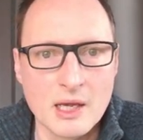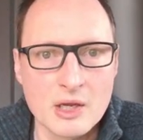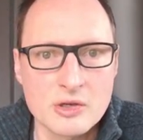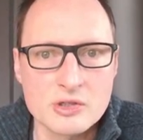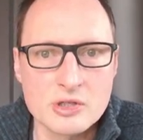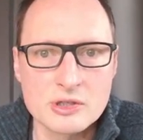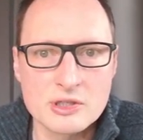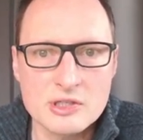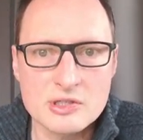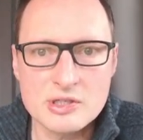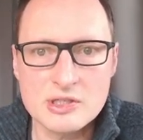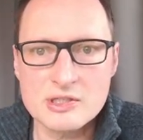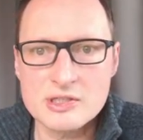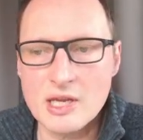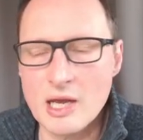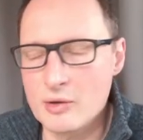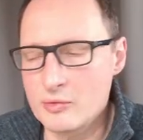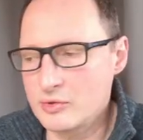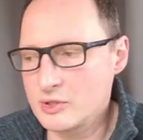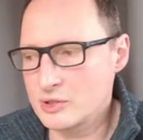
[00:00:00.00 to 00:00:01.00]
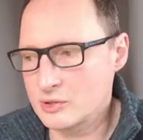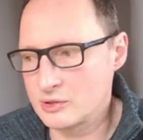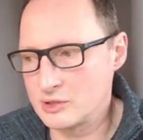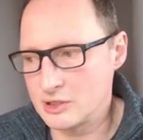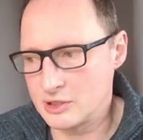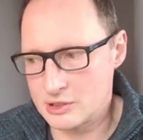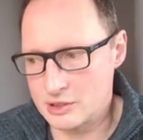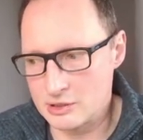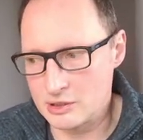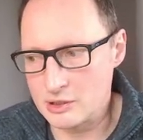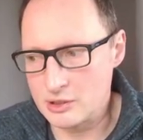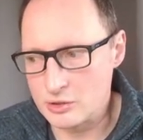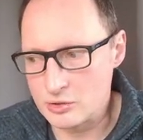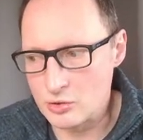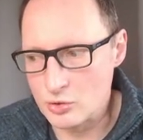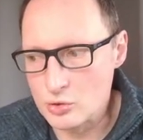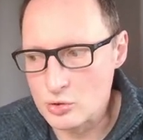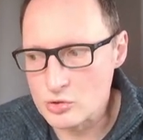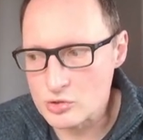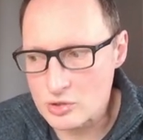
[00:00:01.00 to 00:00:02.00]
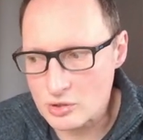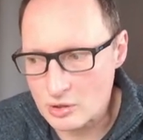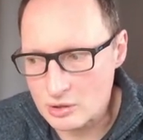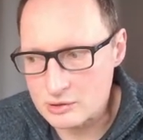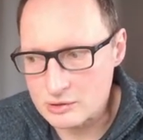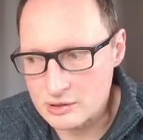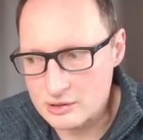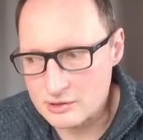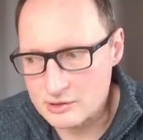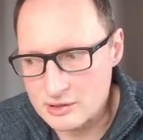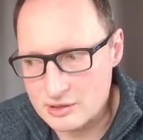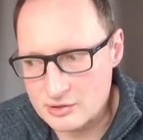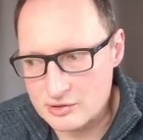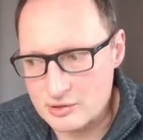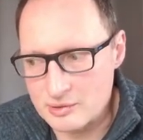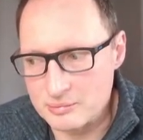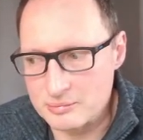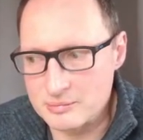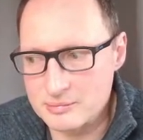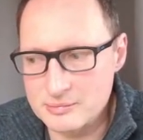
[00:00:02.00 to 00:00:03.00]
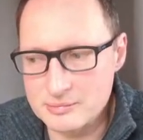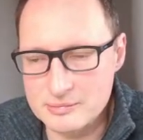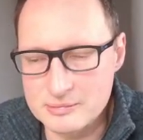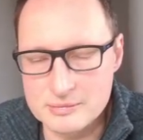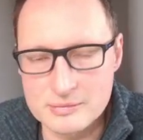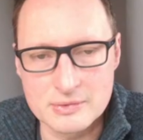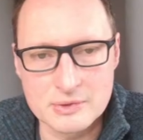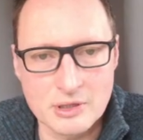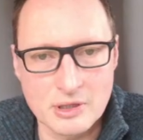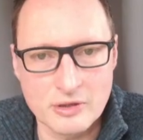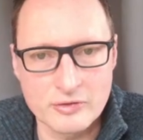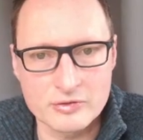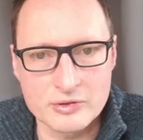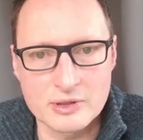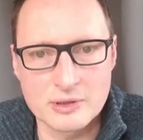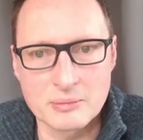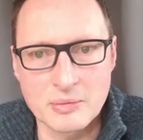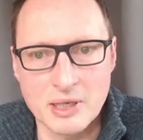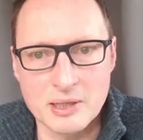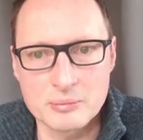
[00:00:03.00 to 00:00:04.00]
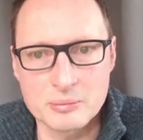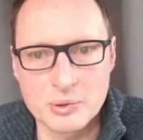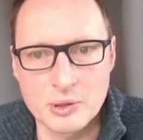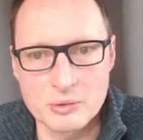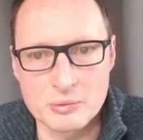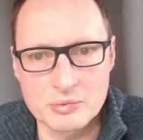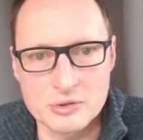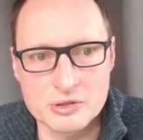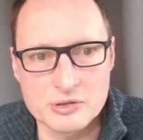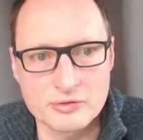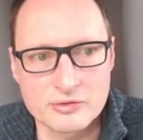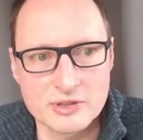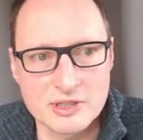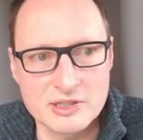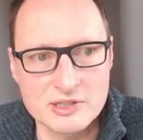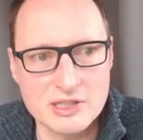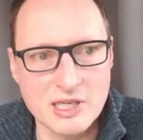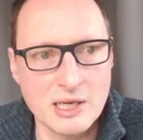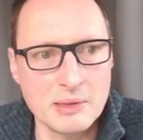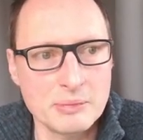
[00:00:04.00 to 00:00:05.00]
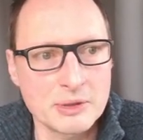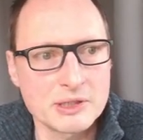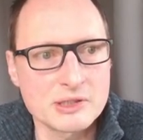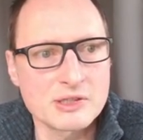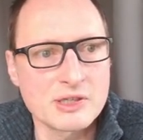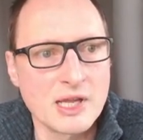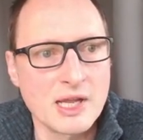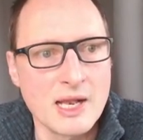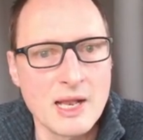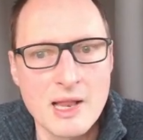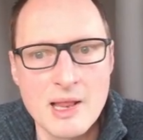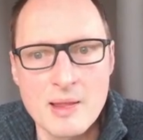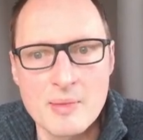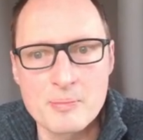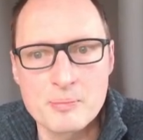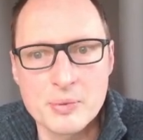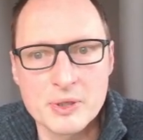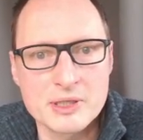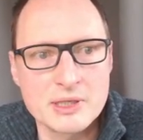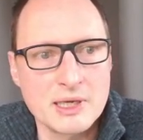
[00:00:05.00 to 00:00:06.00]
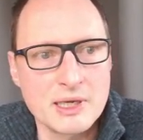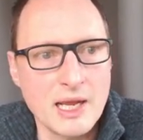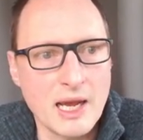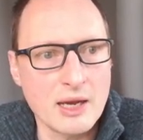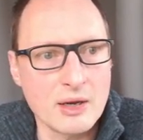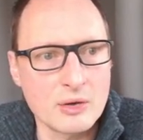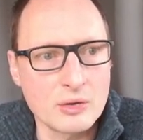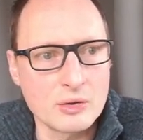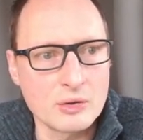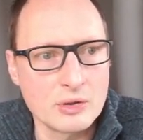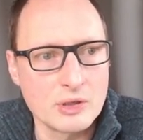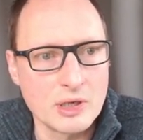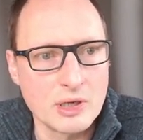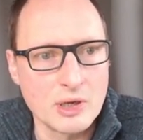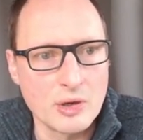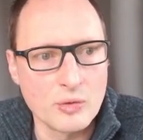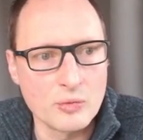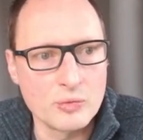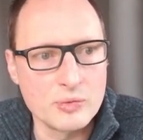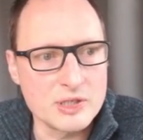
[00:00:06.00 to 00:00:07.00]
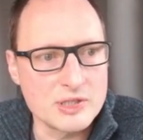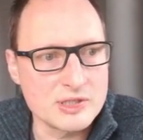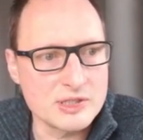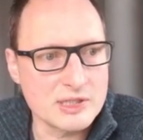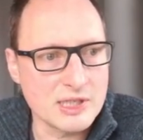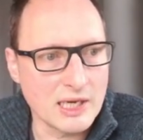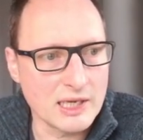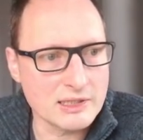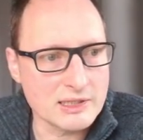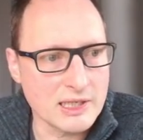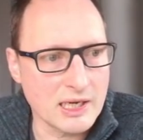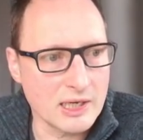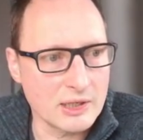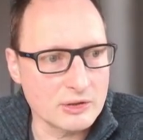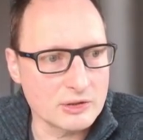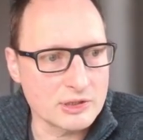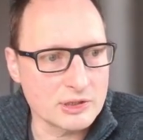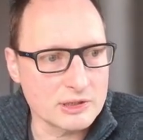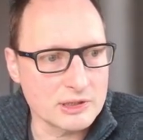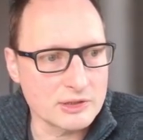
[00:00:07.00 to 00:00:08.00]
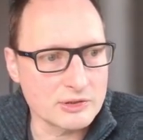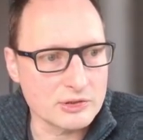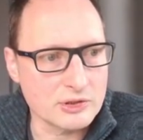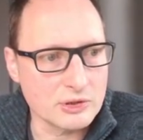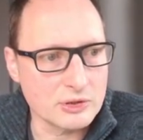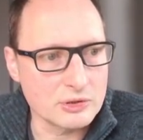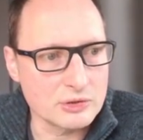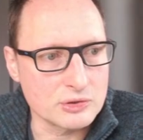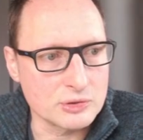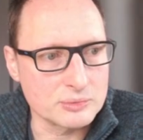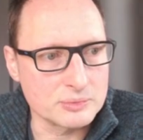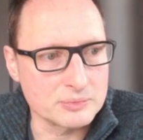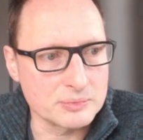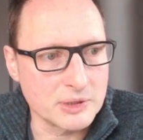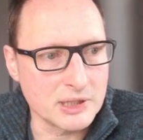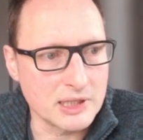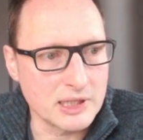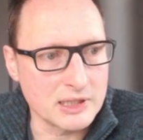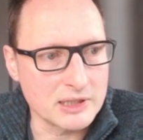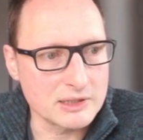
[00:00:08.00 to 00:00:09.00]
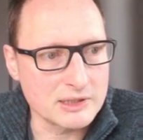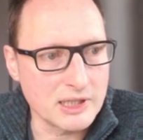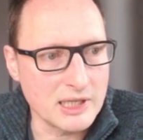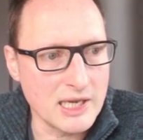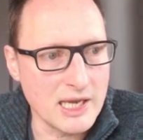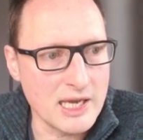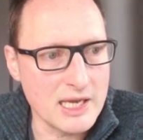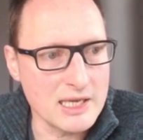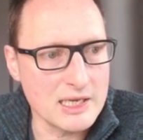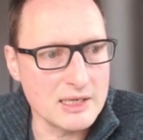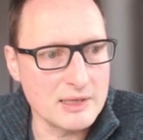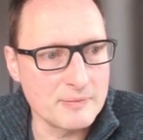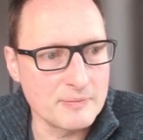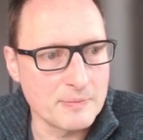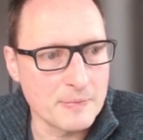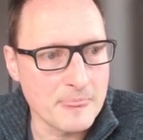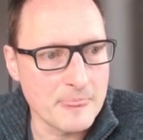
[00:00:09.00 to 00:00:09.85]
So this is how we traditionally use order, and that's often the main purpose of these tables. But now we start out, and let's go to part A.